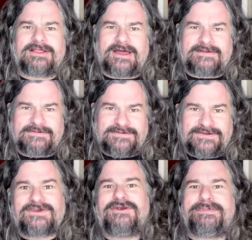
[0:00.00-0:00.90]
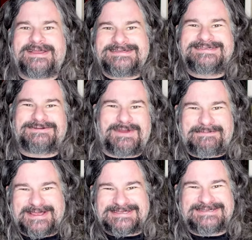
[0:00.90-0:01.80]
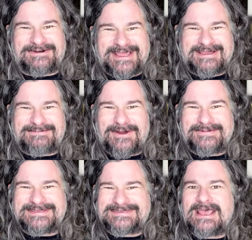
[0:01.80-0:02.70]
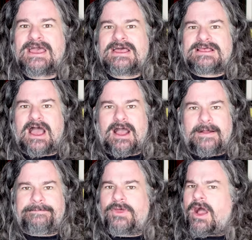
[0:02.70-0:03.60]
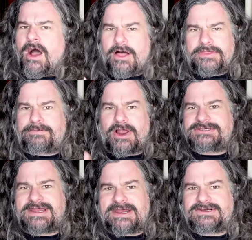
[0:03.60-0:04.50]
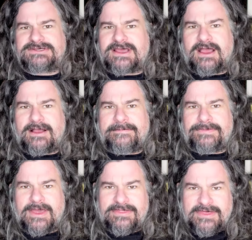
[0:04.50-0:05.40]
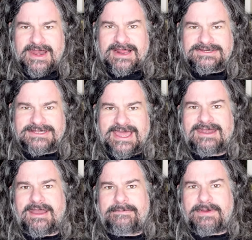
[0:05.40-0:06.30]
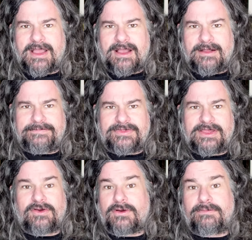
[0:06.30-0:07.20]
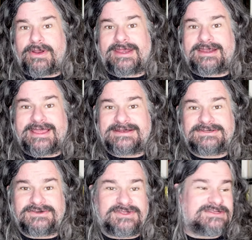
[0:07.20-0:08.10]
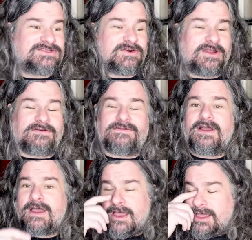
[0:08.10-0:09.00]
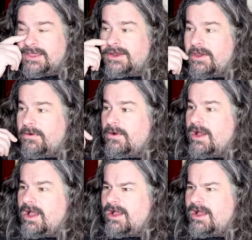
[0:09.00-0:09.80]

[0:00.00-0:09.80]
a lot of syrupy and sweeping string moments. All the progenitors that actually ended up incorporated into this sort of, you know,